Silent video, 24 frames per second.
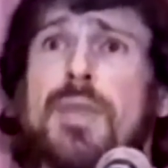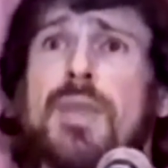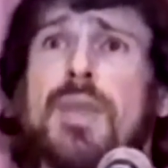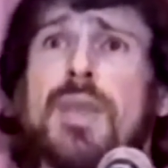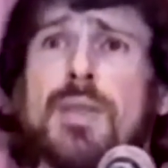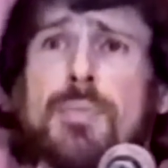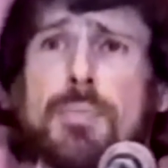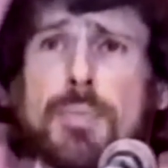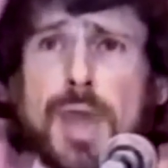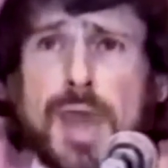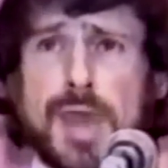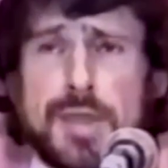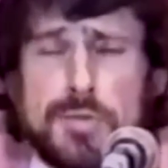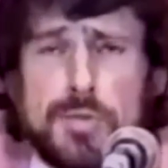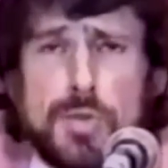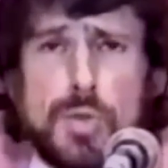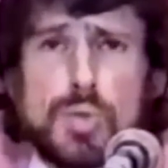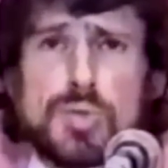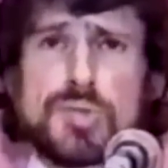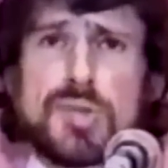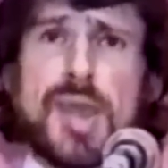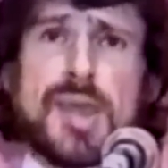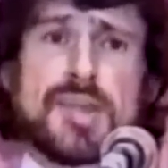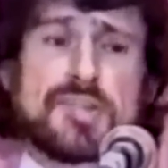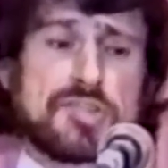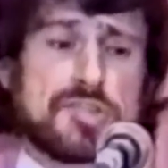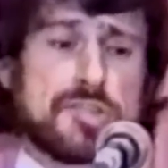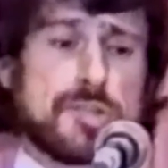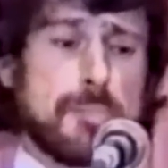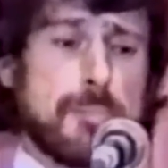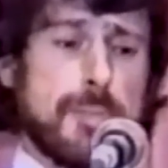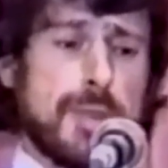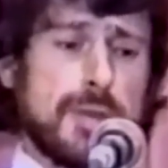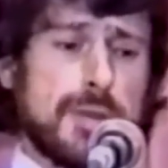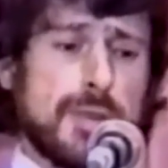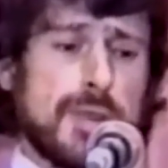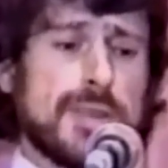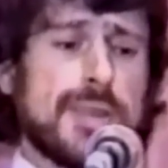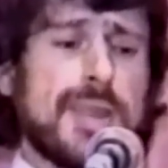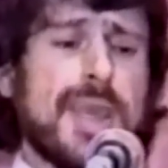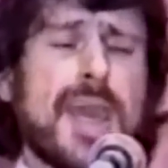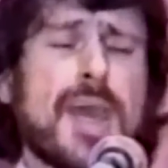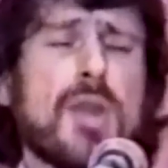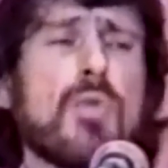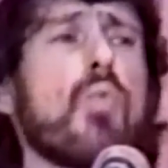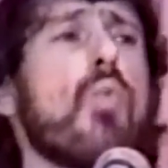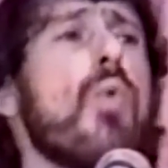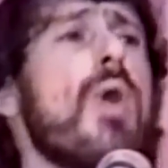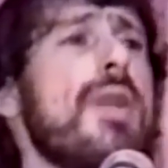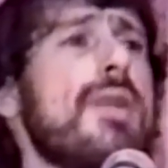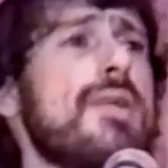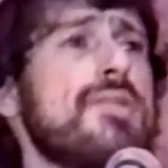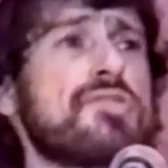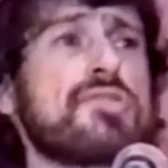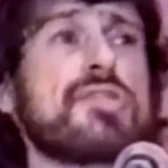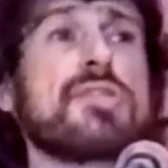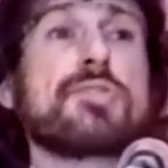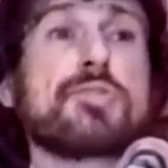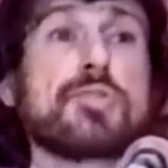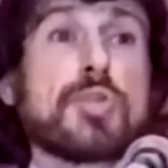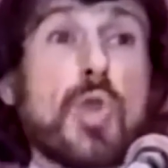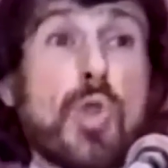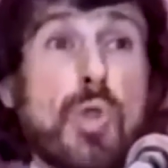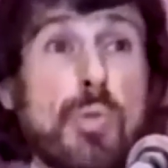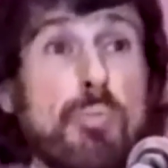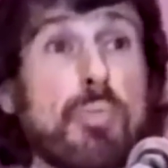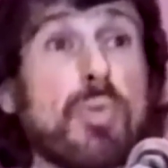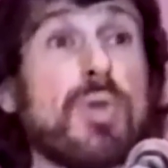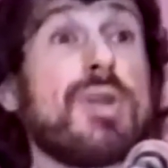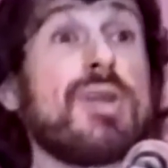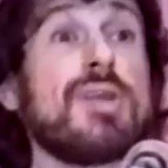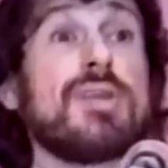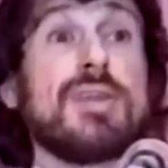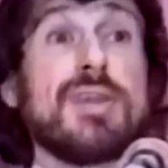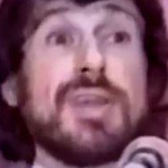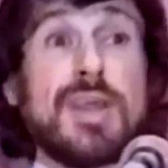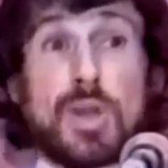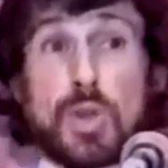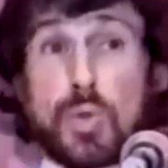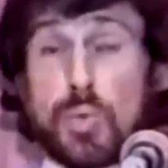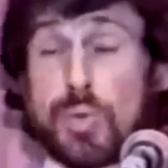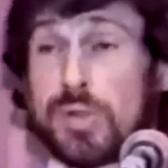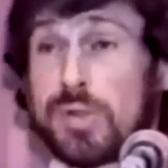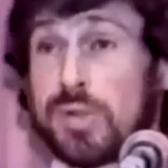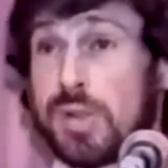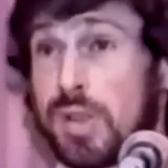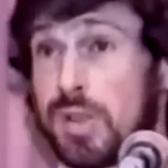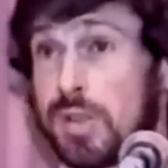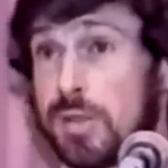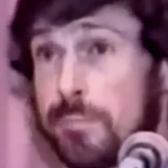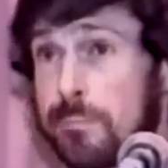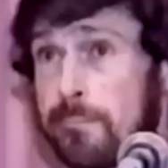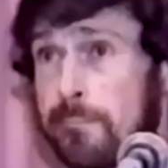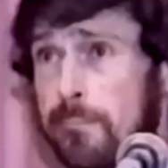in that New Testament, again, when it's interpreted literally.